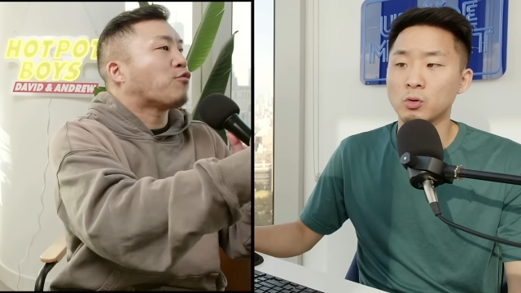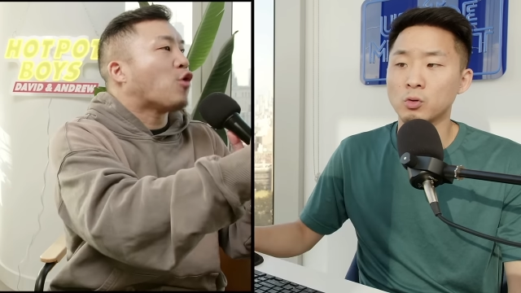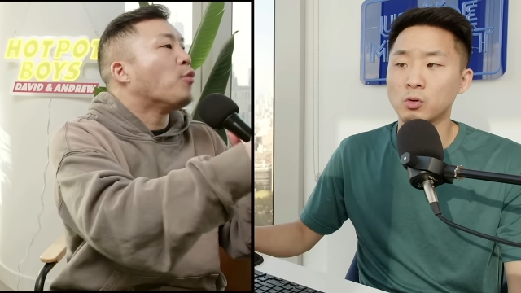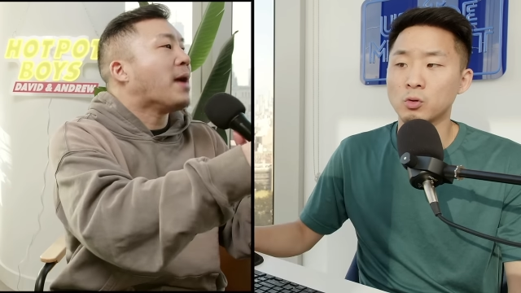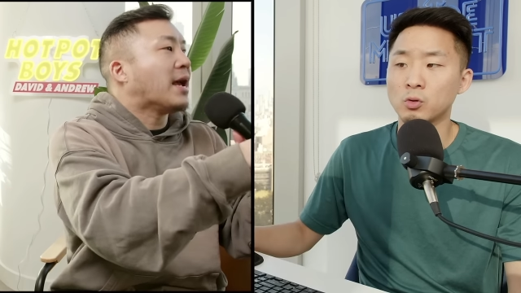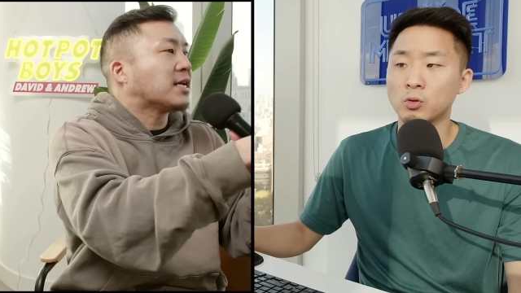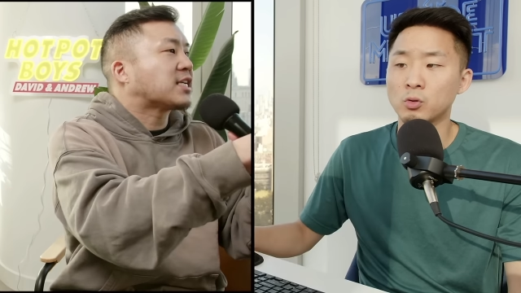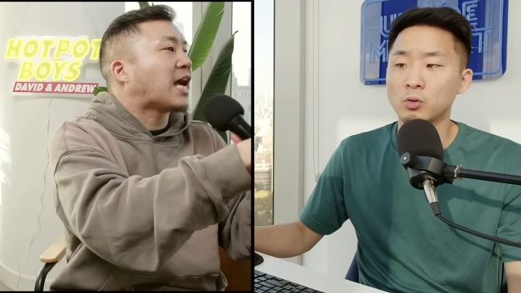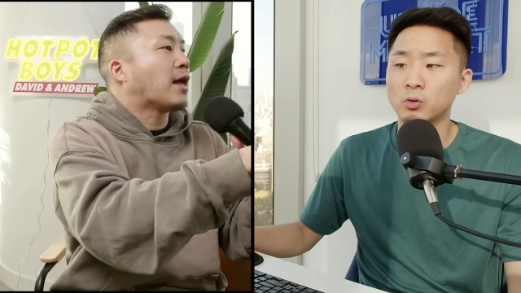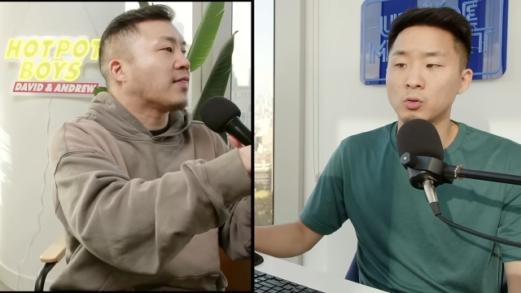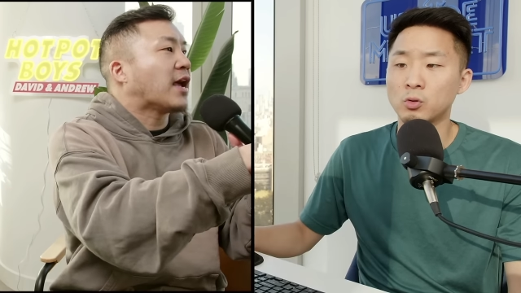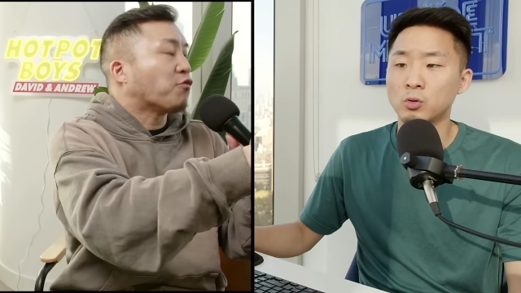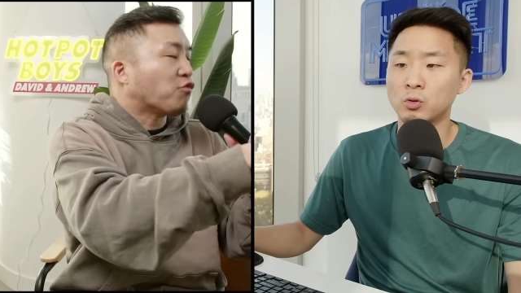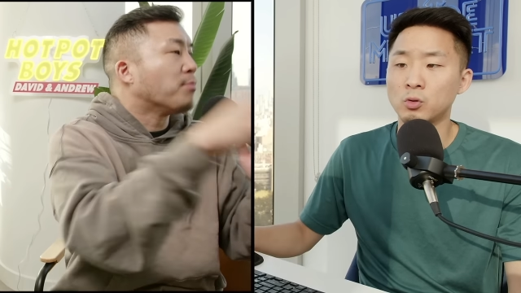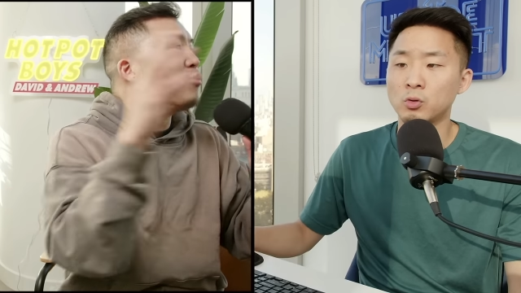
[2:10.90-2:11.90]
Speaker 1: romance got like
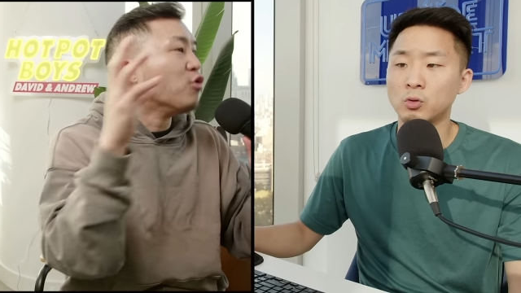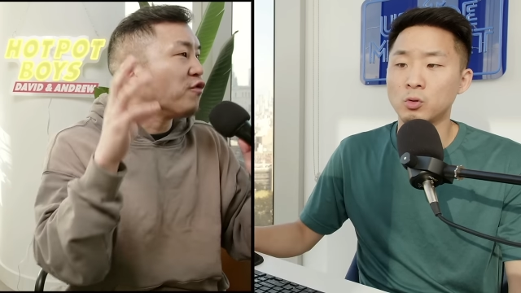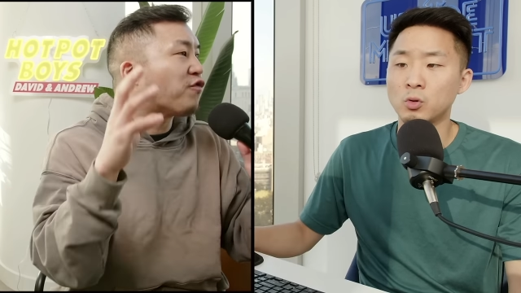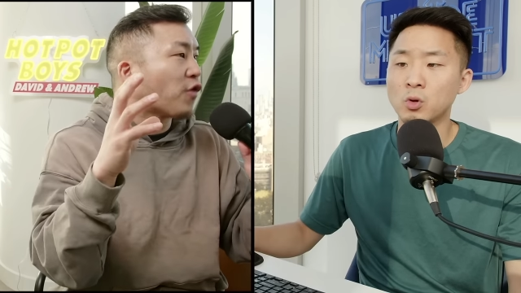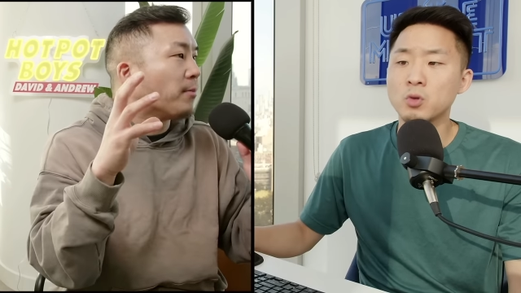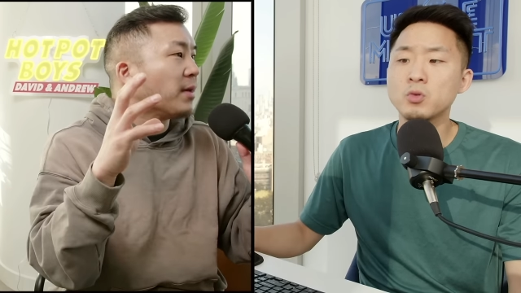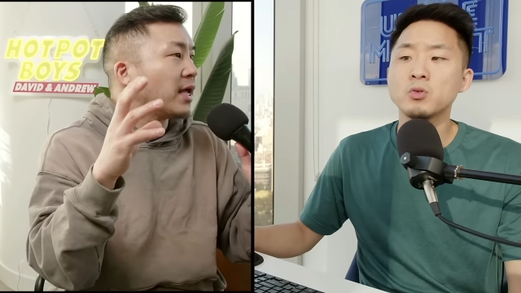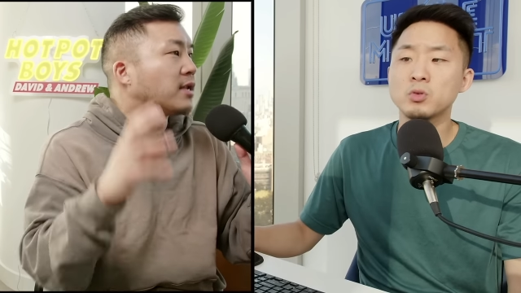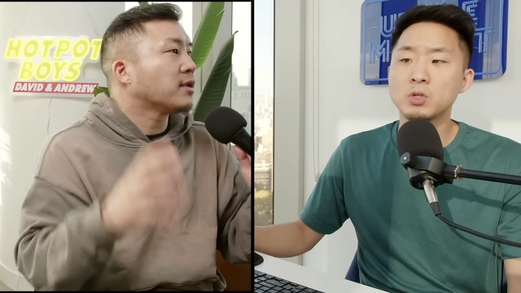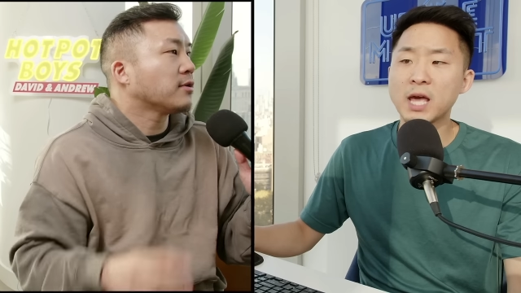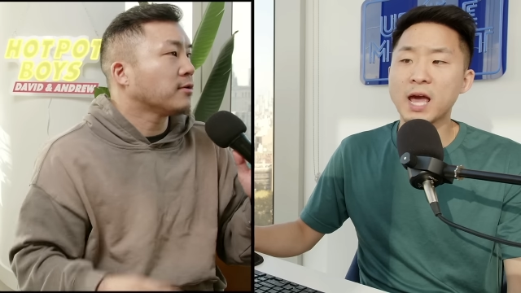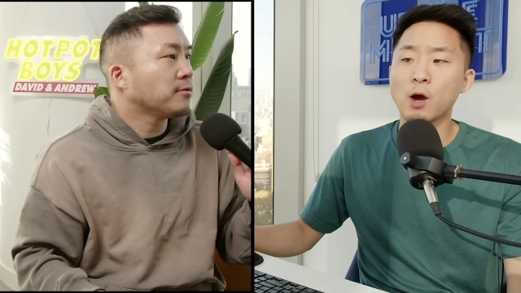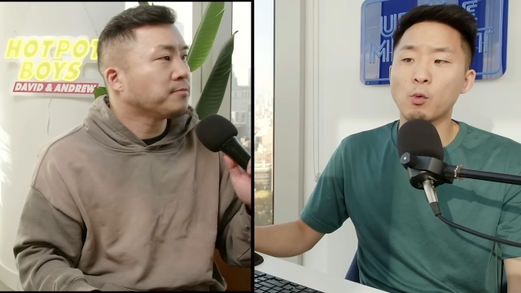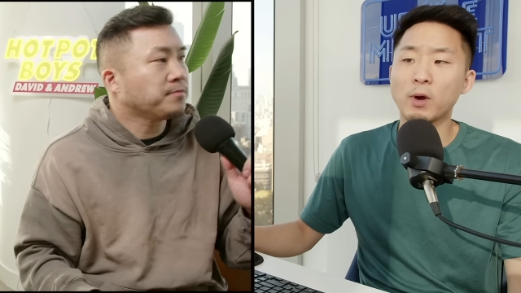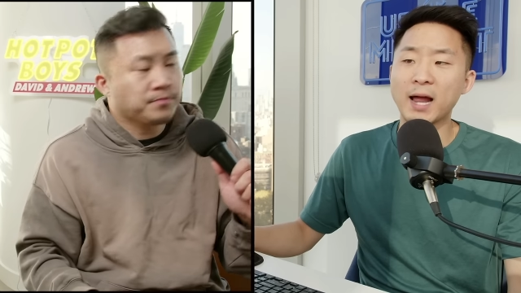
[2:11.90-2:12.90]
removed from it.
Speaker 2: Yeah,
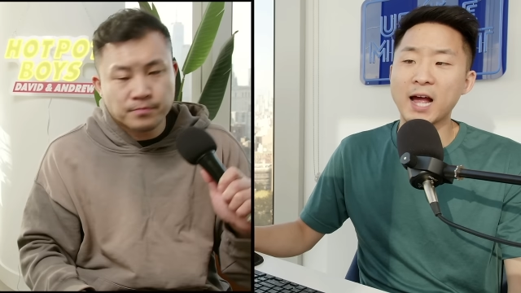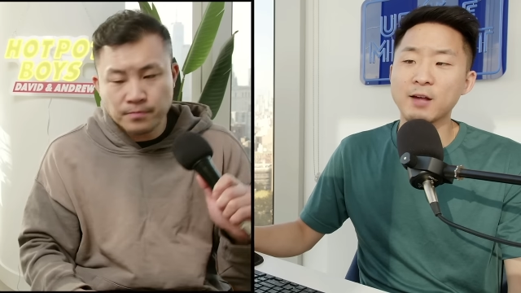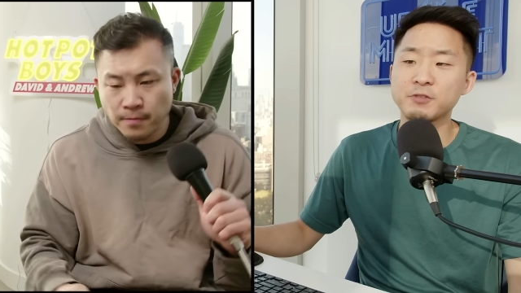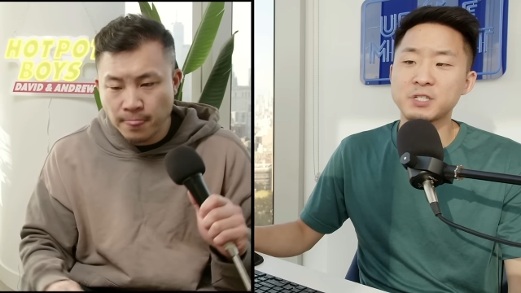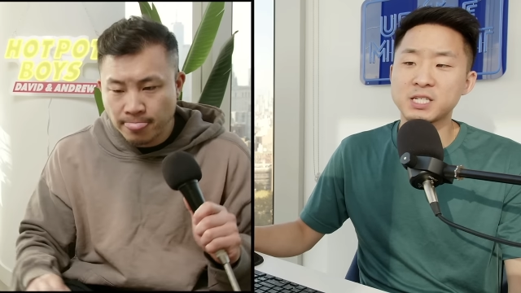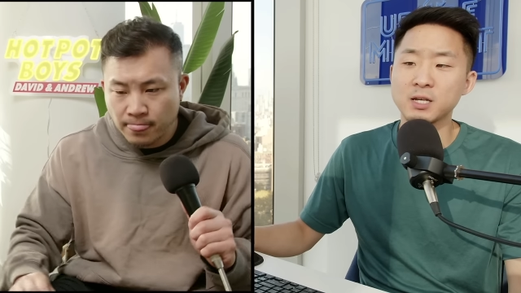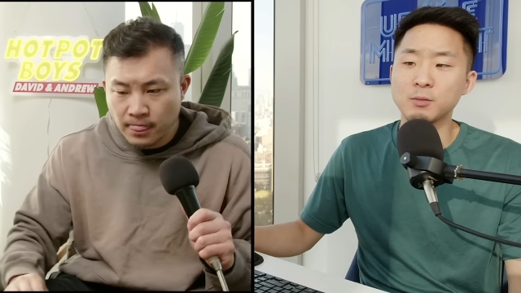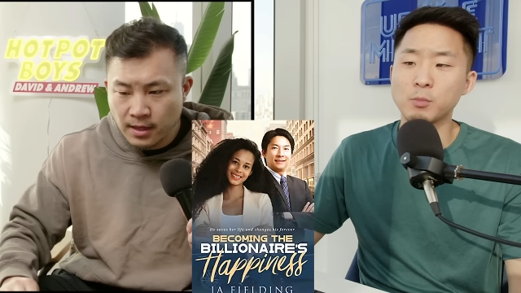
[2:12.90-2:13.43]
what I've seen